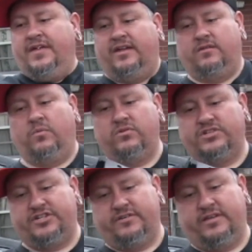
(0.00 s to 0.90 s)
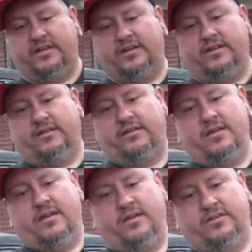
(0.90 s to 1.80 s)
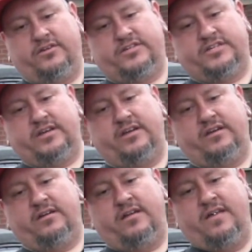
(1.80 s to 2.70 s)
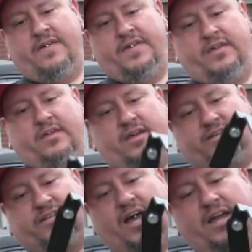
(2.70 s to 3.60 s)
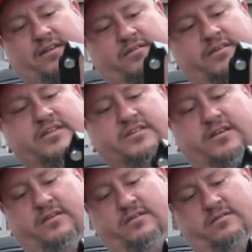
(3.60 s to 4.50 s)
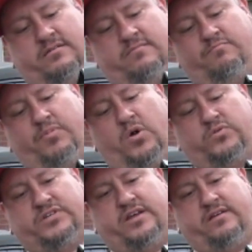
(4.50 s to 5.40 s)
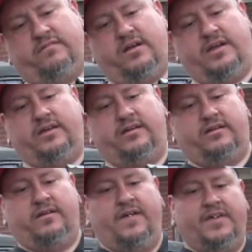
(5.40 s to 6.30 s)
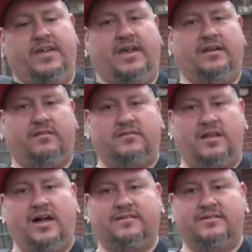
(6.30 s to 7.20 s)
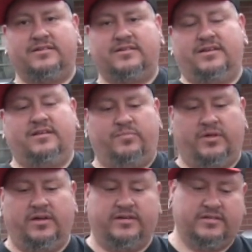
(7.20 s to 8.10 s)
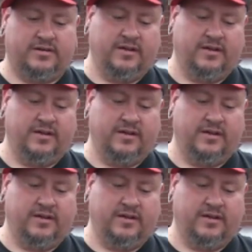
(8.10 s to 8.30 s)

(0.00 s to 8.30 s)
and then once you get it in, you sit here and tighten these bolts down right here and it'll lock this thing in place.